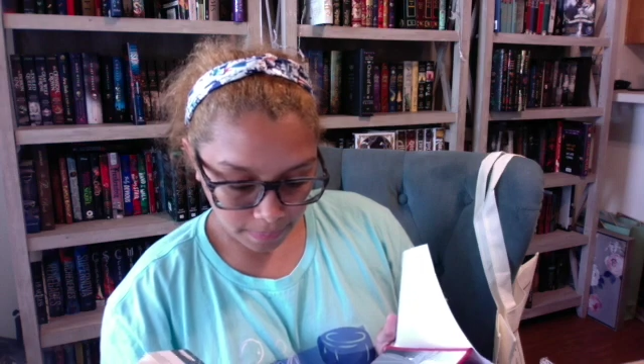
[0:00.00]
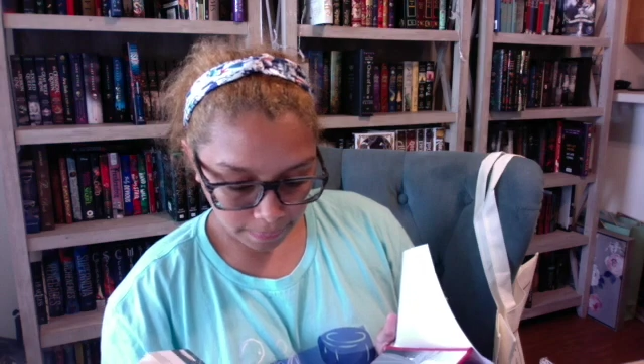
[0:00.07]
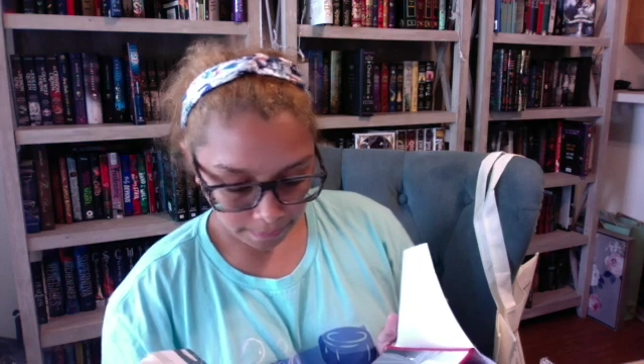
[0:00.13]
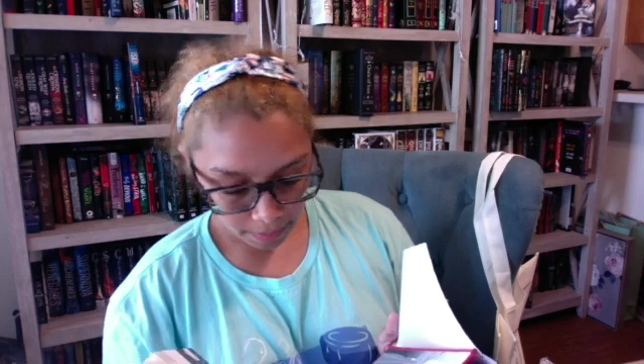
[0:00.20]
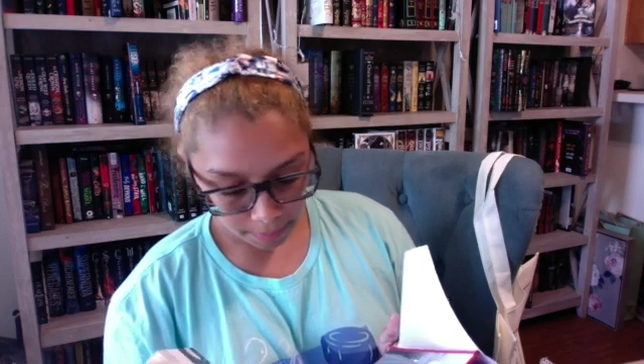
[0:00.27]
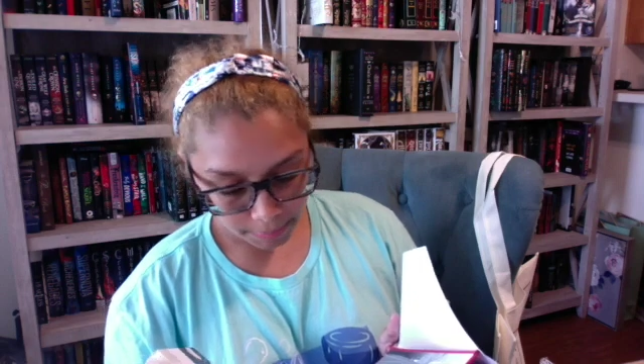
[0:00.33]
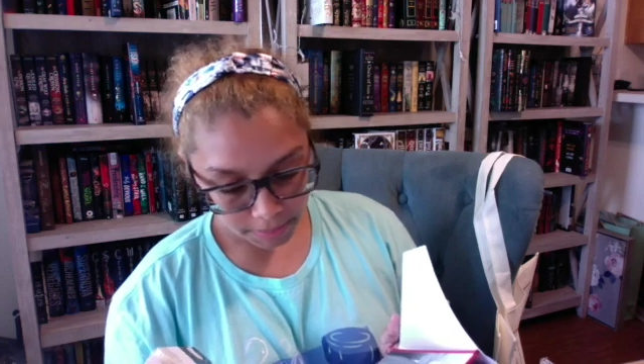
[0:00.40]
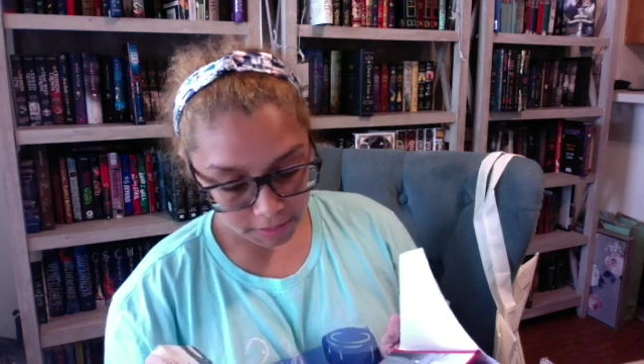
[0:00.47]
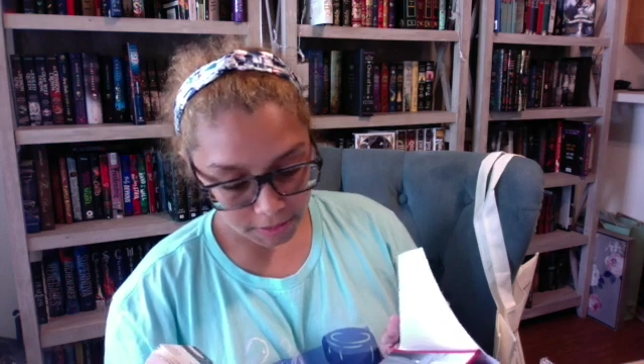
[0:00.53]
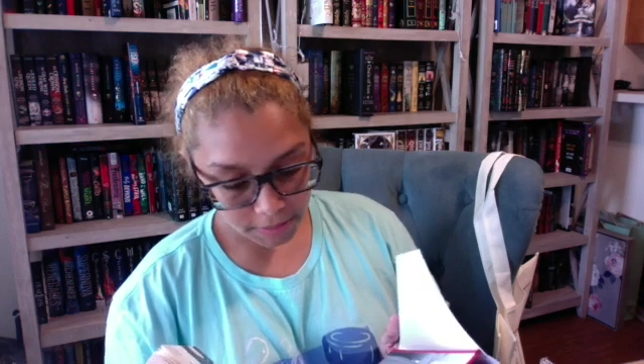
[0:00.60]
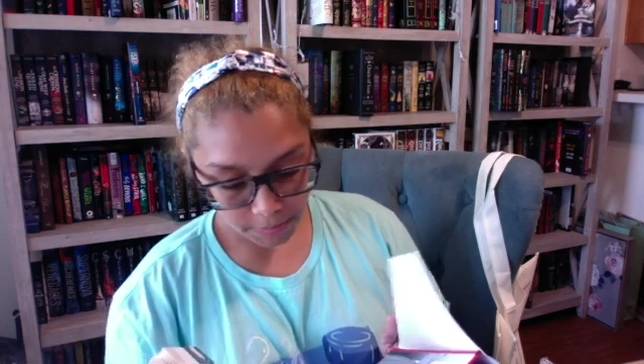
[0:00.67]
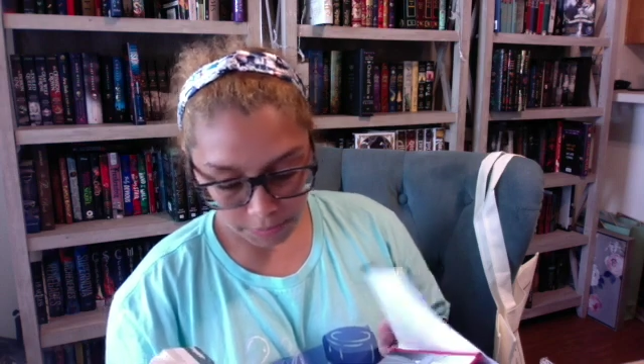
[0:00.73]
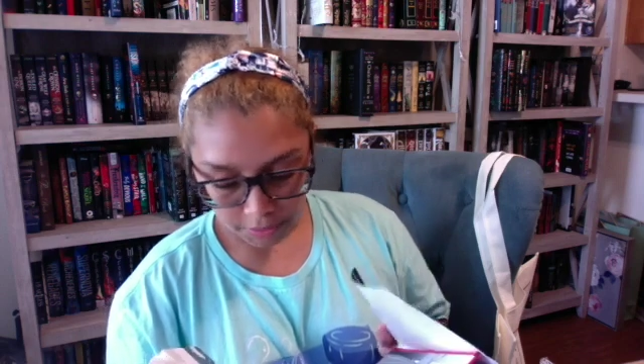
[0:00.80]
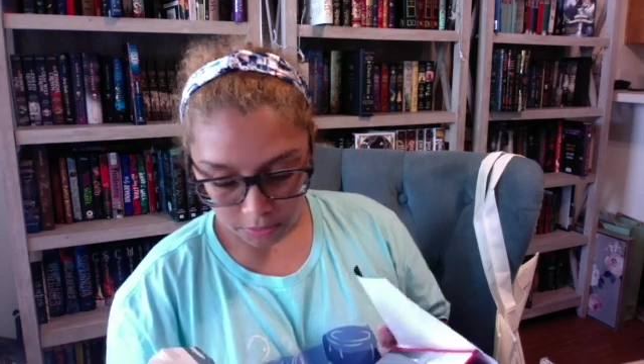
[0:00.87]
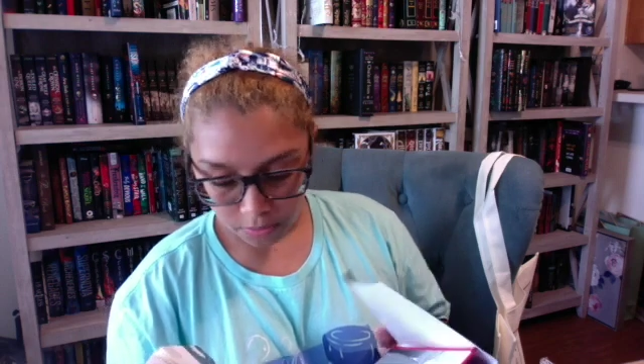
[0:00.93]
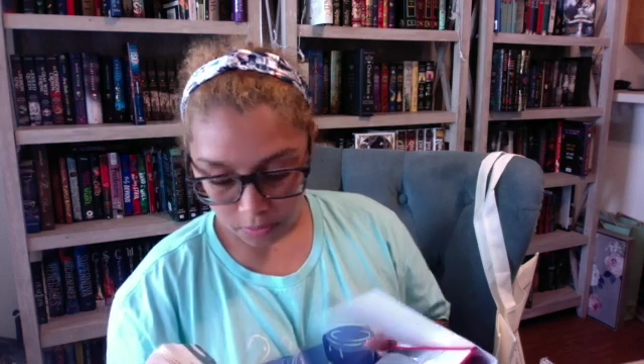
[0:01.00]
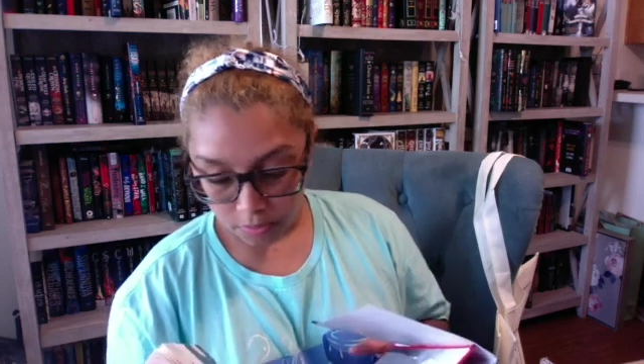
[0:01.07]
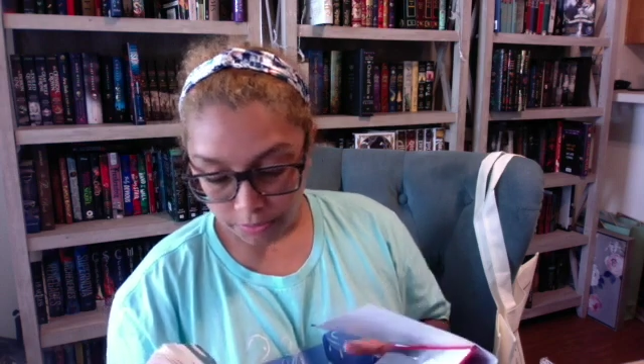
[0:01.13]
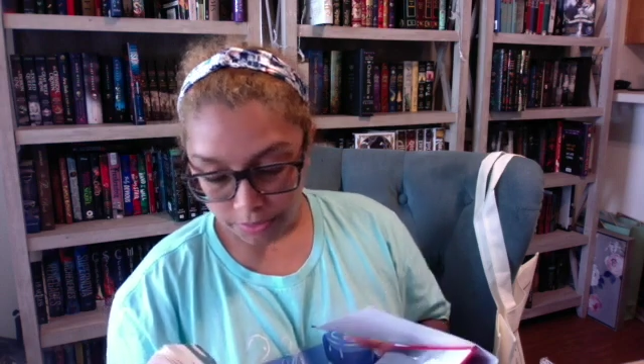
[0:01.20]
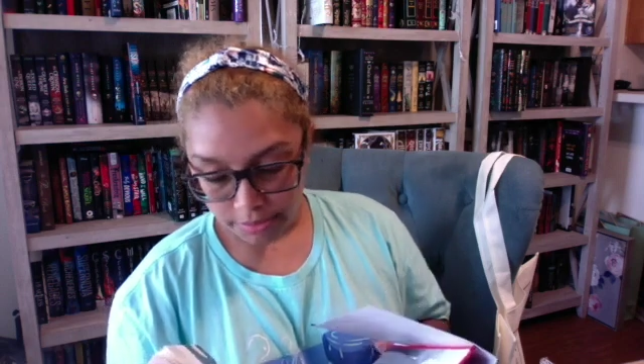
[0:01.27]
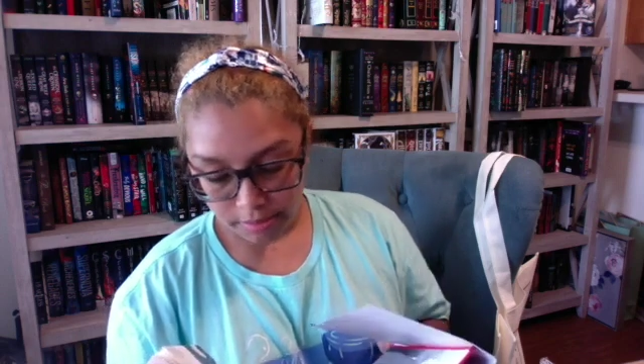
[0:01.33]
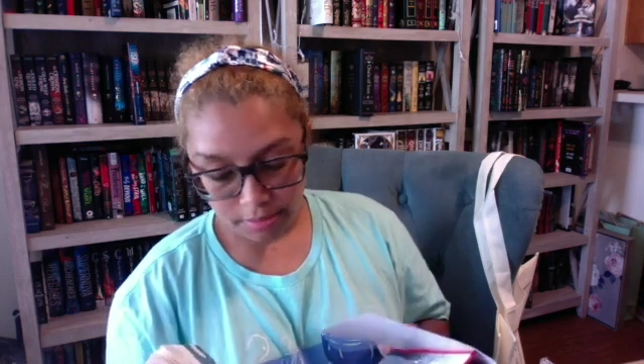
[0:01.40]
I mean, that's pretty cool.
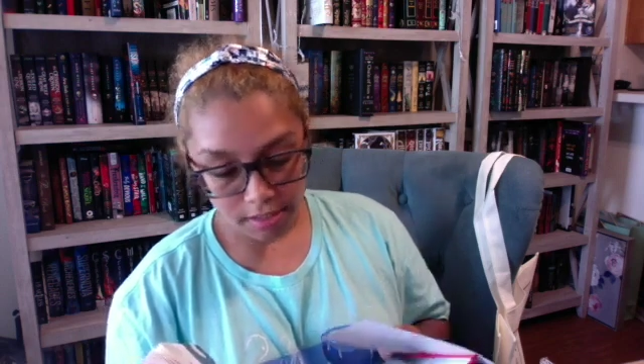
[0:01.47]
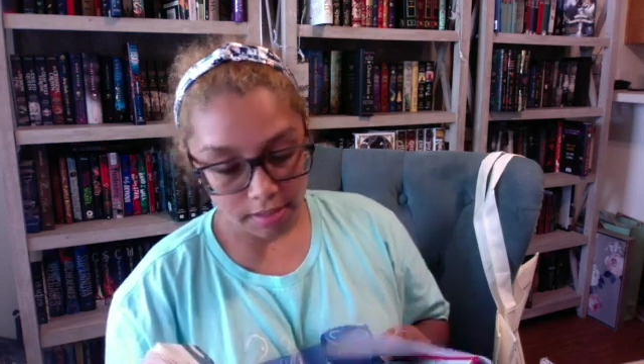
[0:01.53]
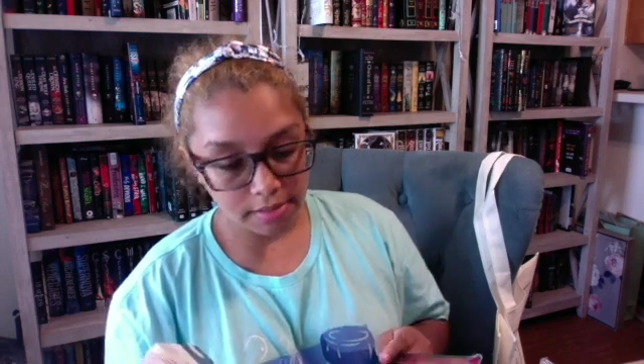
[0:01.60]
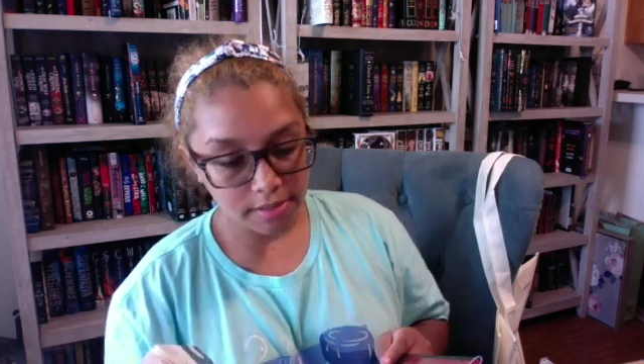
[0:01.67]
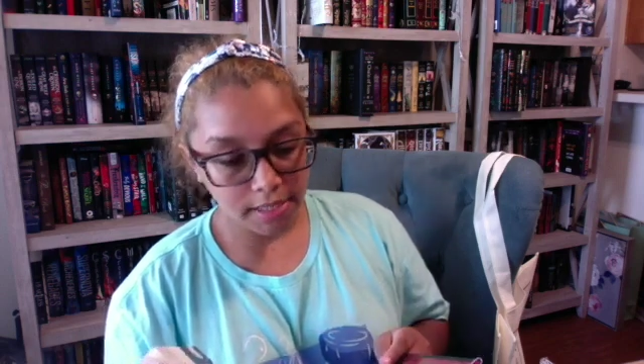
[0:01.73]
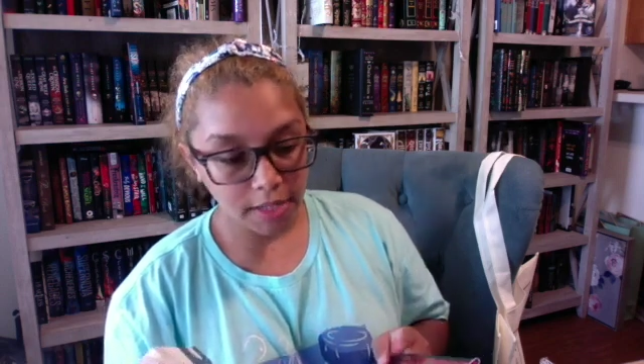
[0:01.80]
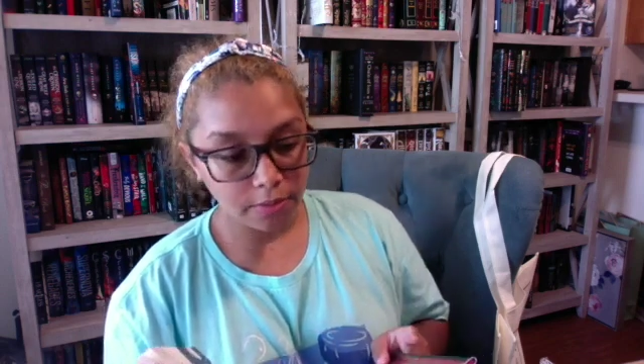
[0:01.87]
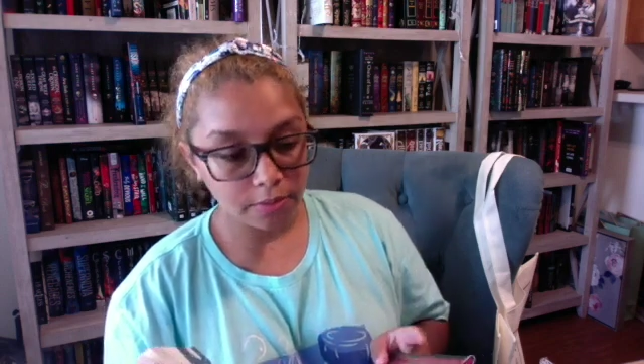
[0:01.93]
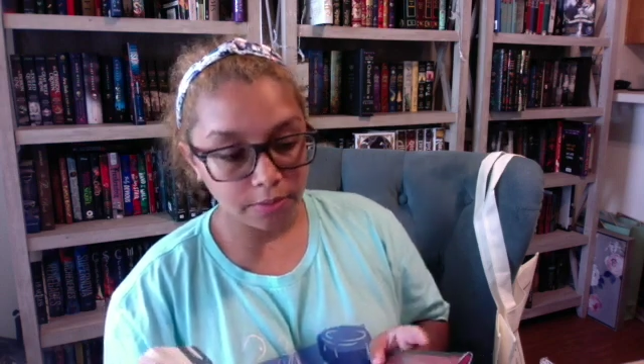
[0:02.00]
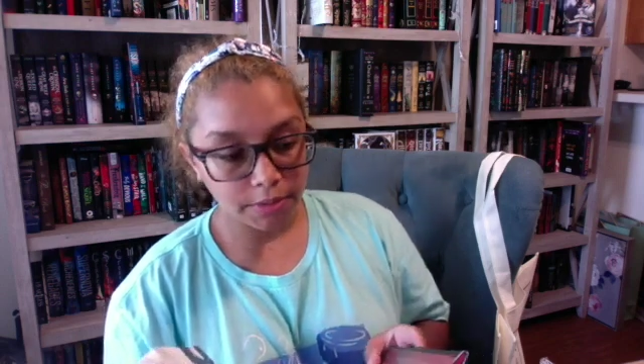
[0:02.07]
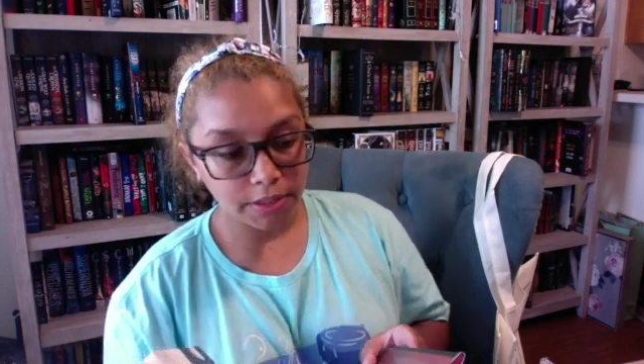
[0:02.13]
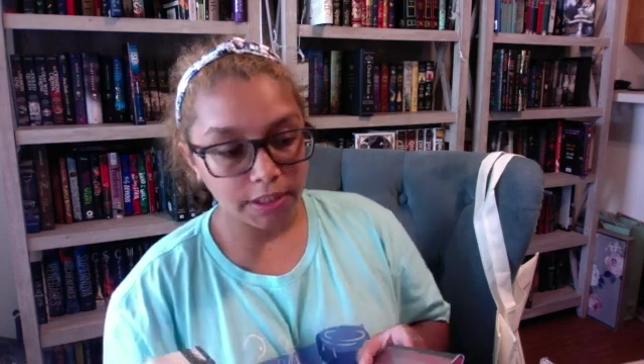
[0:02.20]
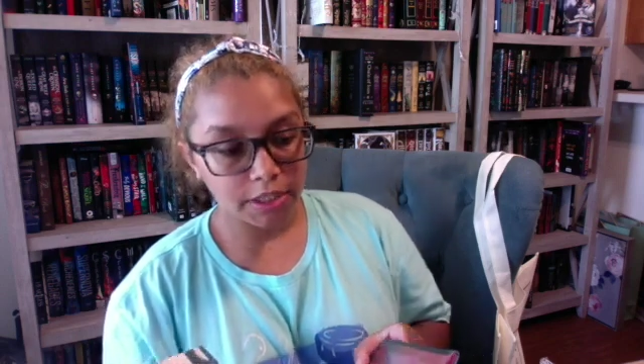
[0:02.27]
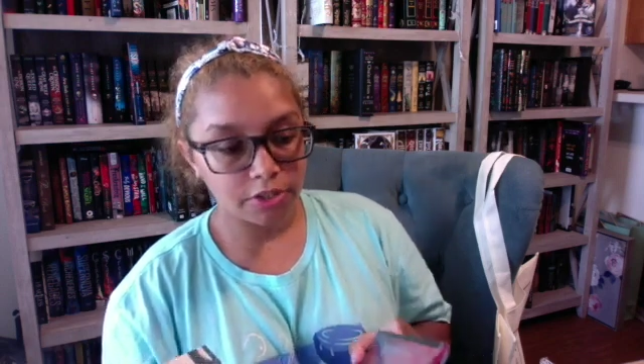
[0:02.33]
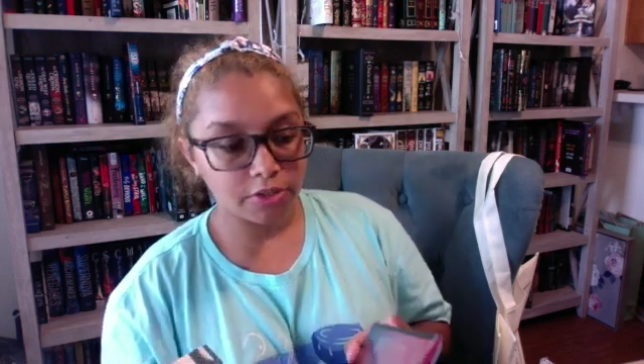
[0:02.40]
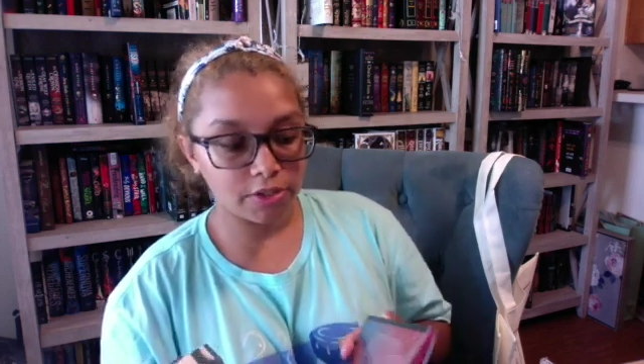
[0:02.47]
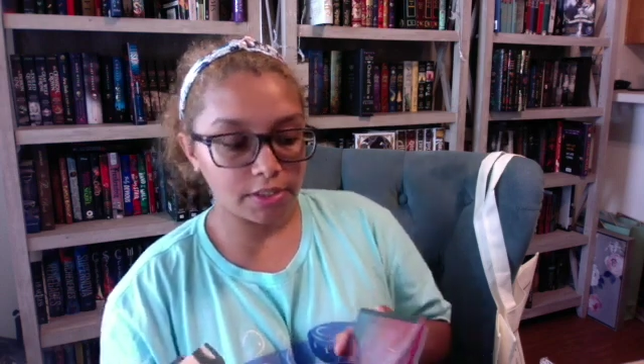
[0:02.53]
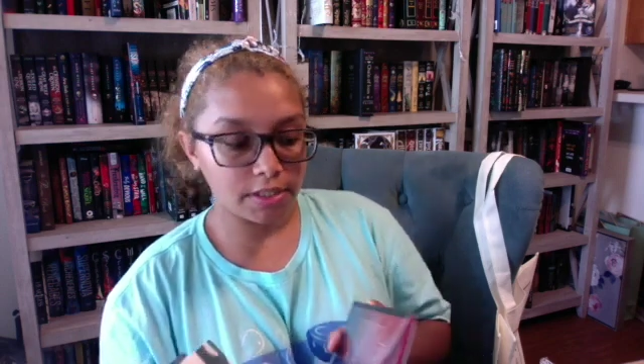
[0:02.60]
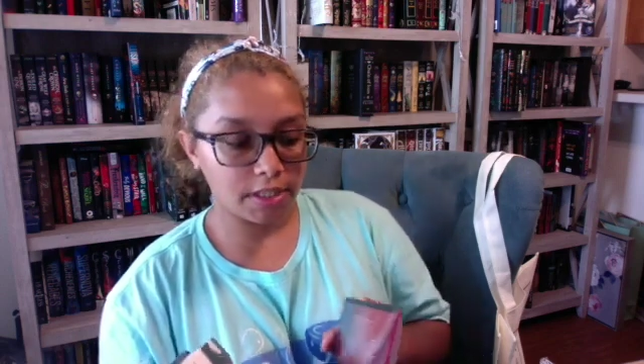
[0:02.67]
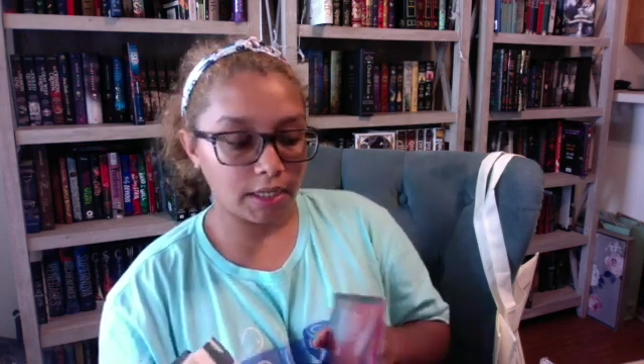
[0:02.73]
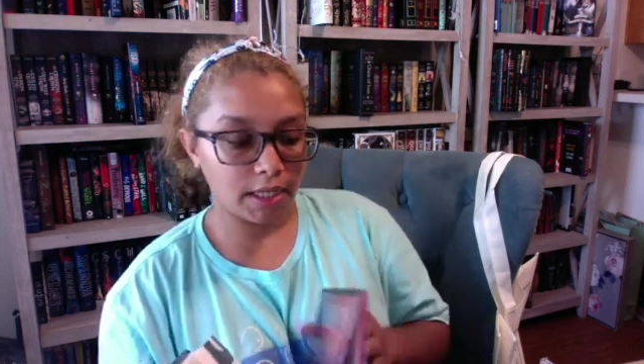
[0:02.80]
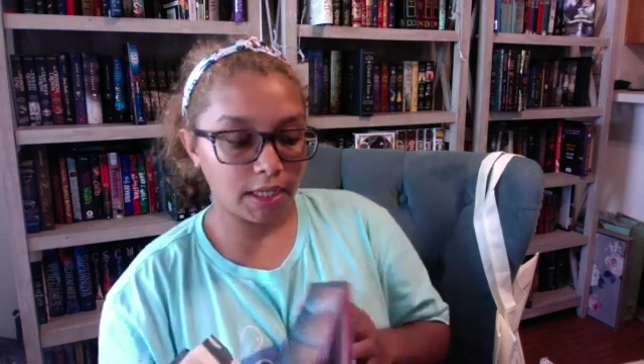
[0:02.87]
This does sound really interesting,